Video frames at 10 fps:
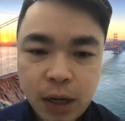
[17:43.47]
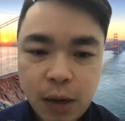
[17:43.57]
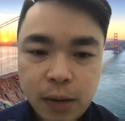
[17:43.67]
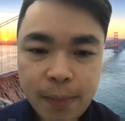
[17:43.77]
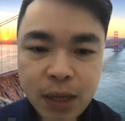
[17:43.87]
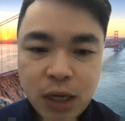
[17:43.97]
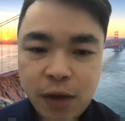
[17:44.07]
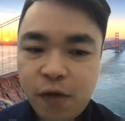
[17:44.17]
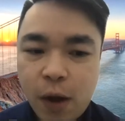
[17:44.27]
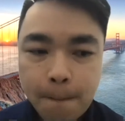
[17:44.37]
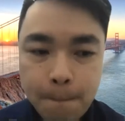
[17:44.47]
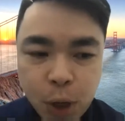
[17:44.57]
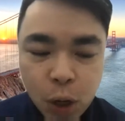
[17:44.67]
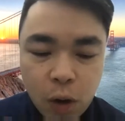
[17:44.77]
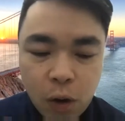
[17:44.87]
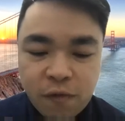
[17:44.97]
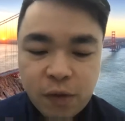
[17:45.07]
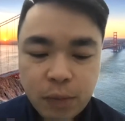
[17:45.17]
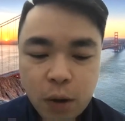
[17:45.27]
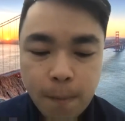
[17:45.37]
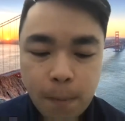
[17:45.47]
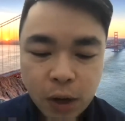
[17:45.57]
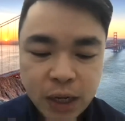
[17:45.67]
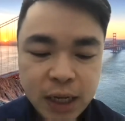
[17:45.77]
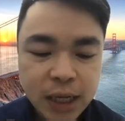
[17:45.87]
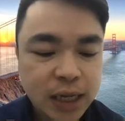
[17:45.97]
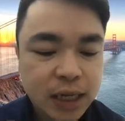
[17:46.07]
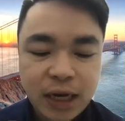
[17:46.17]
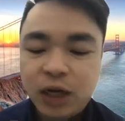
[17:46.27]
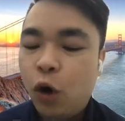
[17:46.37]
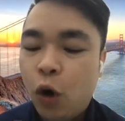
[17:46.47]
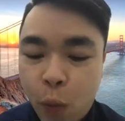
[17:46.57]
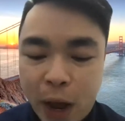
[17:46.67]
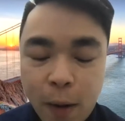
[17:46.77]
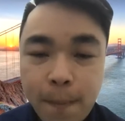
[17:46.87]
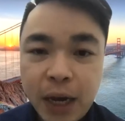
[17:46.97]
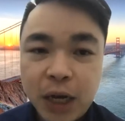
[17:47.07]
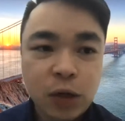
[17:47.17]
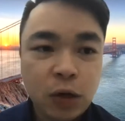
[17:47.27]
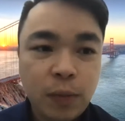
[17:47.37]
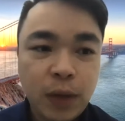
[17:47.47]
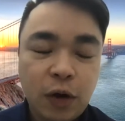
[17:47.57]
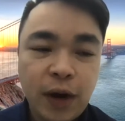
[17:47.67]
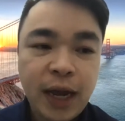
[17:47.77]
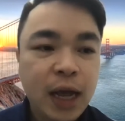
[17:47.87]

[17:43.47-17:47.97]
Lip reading: That means if you are pure from your body inside, the whole well-being is going to be great.